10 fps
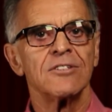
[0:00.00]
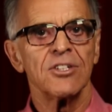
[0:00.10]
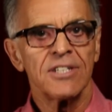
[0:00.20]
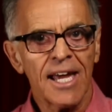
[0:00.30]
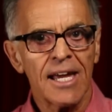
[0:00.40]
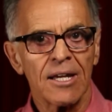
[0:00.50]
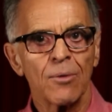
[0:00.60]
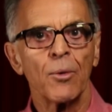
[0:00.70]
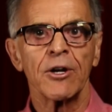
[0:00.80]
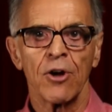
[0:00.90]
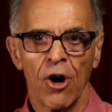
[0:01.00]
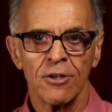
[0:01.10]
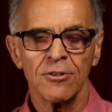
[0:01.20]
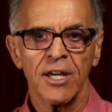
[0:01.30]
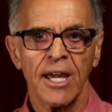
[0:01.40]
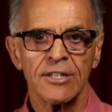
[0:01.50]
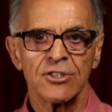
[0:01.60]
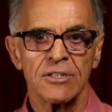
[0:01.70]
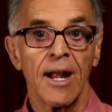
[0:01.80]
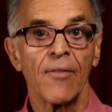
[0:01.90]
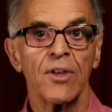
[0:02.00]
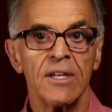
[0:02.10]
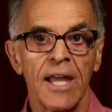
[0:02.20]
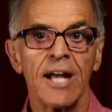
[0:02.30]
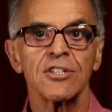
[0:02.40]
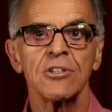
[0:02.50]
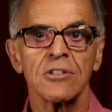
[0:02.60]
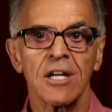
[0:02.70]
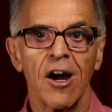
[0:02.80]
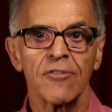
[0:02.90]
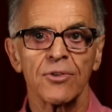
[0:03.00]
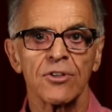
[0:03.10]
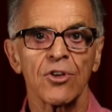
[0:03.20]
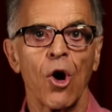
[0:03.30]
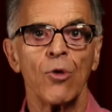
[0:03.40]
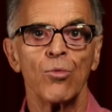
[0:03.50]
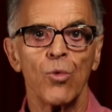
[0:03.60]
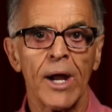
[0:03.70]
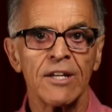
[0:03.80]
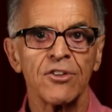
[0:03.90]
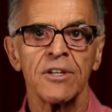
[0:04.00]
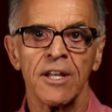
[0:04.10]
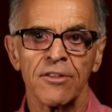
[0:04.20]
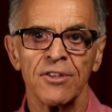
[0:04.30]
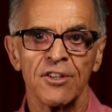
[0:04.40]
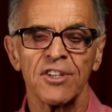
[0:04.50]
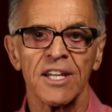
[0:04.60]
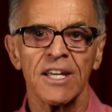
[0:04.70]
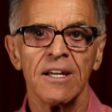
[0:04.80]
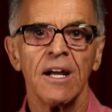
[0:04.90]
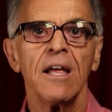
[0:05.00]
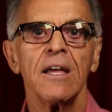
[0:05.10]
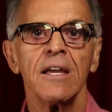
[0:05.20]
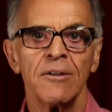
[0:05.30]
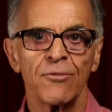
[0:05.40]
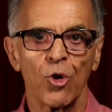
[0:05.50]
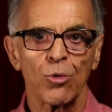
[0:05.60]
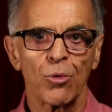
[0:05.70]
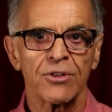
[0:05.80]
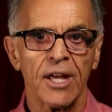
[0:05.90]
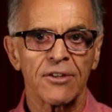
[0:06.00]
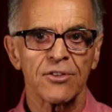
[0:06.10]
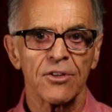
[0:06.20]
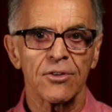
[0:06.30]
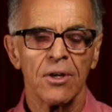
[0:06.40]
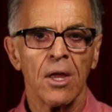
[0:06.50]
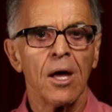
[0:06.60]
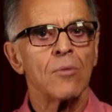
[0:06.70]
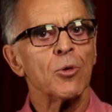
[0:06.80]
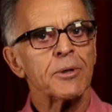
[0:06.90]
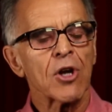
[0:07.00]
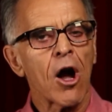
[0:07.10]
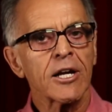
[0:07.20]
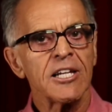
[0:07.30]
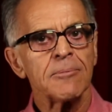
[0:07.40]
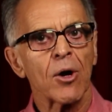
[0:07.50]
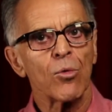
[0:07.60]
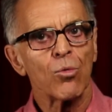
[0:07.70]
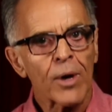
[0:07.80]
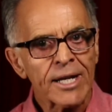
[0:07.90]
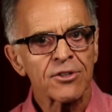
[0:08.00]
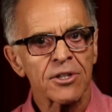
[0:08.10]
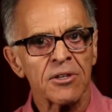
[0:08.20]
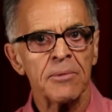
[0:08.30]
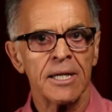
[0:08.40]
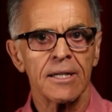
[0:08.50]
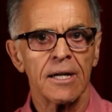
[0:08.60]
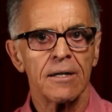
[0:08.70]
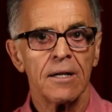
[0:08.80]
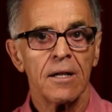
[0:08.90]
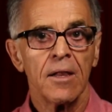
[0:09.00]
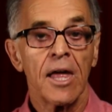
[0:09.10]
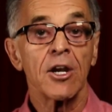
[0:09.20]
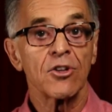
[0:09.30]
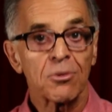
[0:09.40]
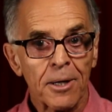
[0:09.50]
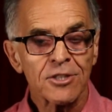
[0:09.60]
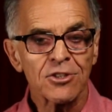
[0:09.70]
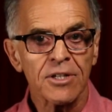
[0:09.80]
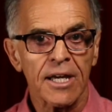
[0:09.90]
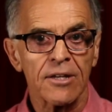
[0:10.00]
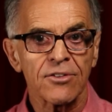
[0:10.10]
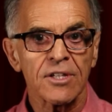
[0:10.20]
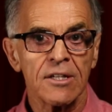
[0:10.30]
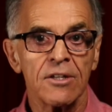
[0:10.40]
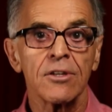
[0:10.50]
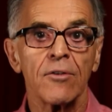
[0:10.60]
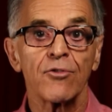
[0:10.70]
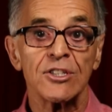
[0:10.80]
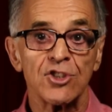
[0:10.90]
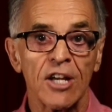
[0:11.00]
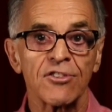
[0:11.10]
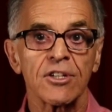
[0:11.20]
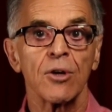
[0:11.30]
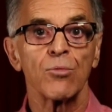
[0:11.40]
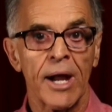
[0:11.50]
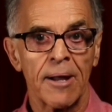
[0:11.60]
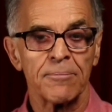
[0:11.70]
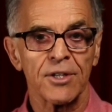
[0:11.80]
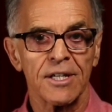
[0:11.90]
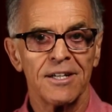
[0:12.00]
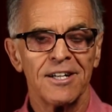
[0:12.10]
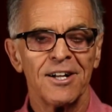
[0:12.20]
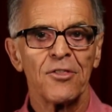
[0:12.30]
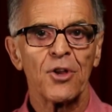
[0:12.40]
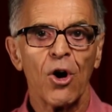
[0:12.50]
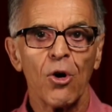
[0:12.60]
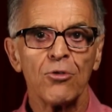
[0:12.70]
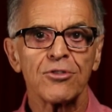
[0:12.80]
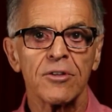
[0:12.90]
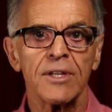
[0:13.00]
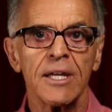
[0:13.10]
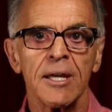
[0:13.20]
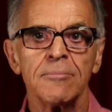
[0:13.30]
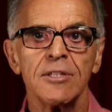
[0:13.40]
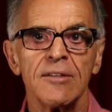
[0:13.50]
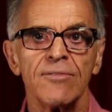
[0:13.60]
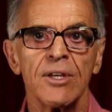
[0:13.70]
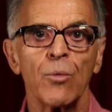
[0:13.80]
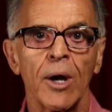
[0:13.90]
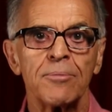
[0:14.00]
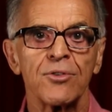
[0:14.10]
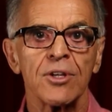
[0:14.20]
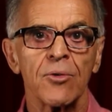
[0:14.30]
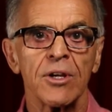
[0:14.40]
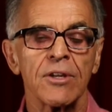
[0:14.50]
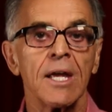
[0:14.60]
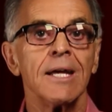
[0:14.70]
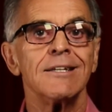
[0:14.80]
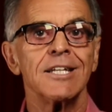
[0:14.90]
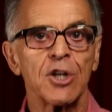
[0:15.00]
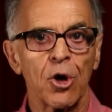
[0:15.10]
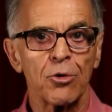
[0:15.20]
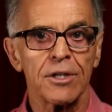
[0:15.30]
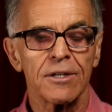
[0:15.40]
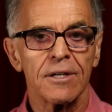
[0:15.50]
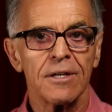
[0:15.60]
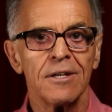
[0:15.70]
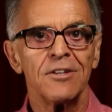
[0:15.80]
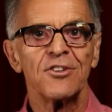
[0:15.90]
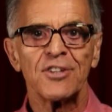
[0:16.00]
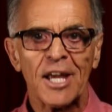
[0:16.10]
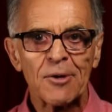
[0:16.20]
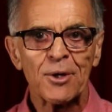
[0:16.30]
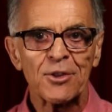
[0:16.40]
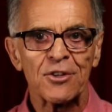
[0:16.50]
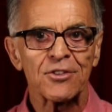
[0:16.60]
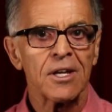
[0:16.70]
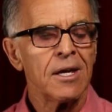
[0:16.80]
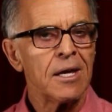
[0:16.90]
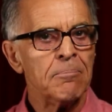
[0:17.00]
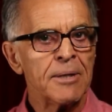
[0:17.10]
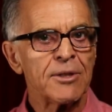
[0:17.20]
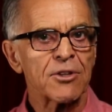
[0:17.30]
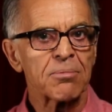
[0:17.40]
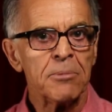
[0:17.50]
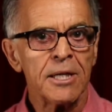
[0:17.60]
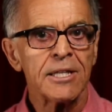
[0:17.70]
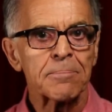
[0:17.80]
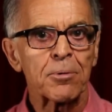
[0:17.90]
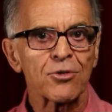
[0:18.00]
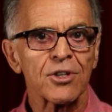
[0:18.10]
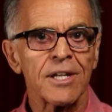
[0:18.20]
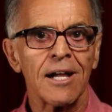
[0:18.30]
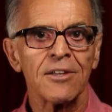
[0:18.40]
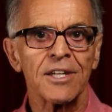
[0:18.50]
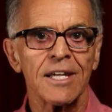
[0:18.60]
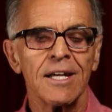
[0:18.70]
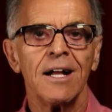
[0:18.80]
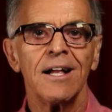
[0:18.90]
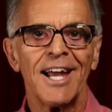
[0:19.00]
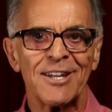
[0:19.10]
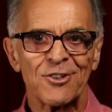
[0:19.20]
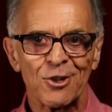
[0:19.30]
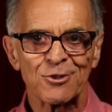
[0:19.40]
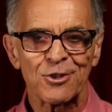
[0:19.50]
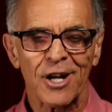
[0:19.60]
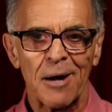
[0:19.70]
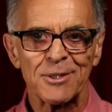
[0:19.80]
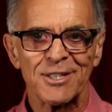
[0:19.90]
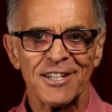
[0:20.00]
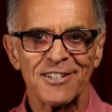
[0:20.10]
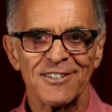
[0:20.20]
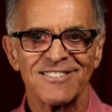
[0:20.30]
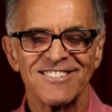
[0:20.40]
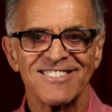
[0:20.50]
Today, we are on location at the National Conference on Race and Ethnicity in Fort Worth, Texas. We'll be talking about race in the media, and our special guest is Franchesca Ramsey, the host of the MTV web series Decoded. Stay with us and meet this media personality and social commentator.